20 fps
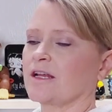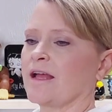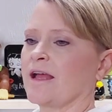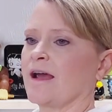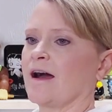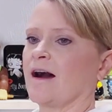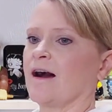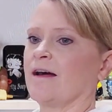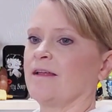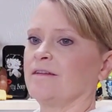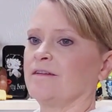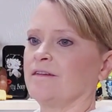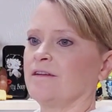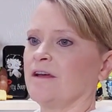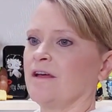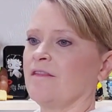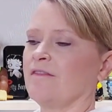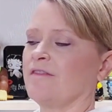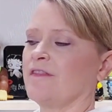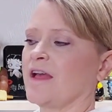and
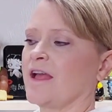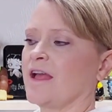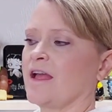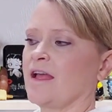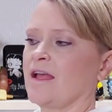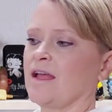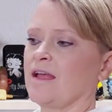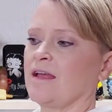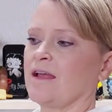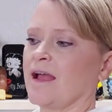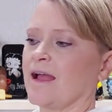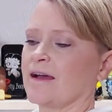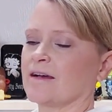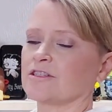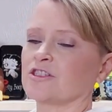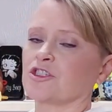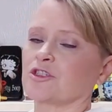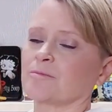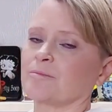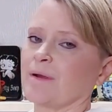they
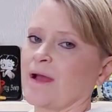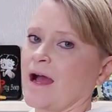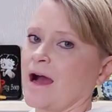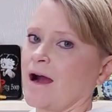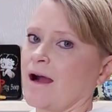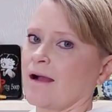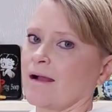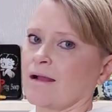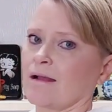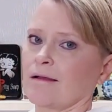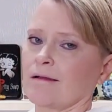answer back